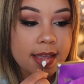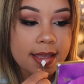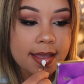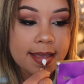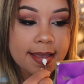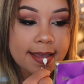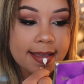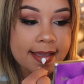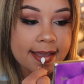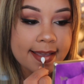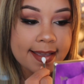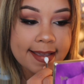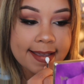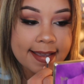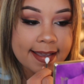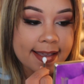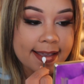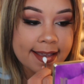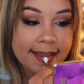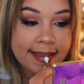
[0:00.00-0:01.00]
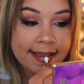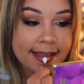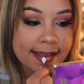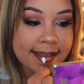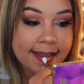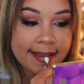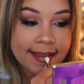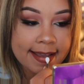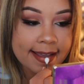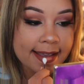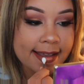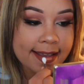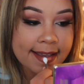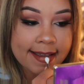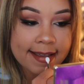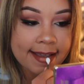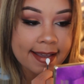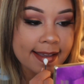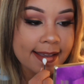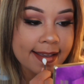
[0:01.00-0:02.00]
color of the lipstick that I'm wearing.
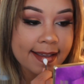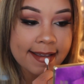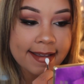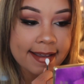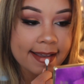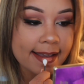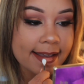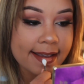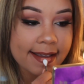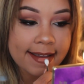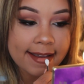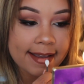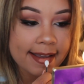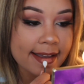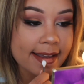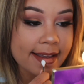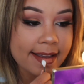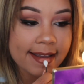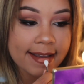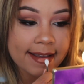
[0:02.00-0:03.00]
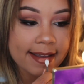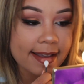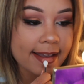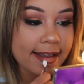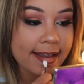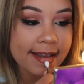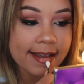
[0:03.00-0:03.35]
And